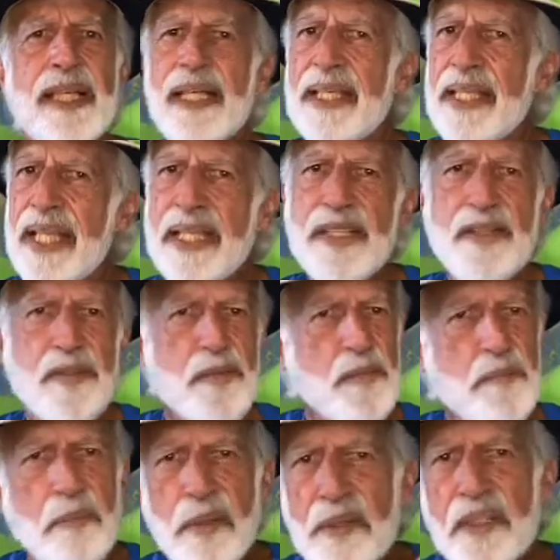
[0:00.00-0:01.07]
They just
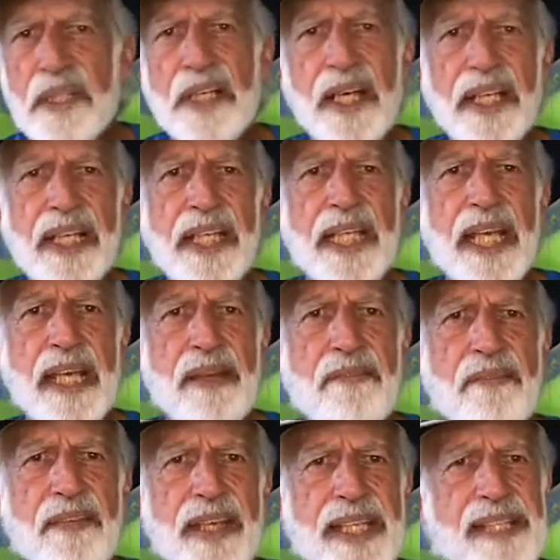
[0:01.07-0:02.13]
put on a game
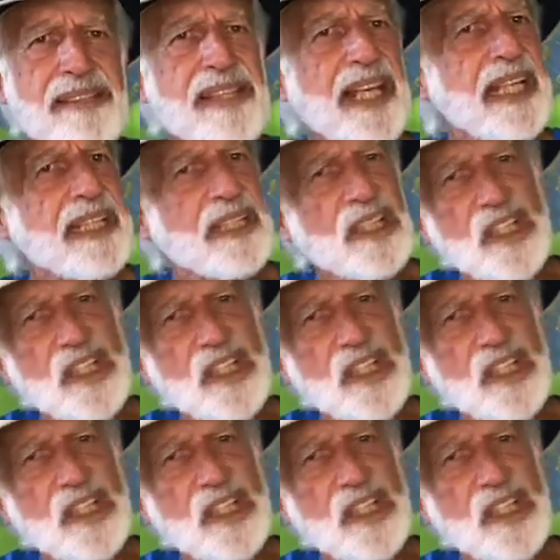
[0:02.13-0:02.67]
face and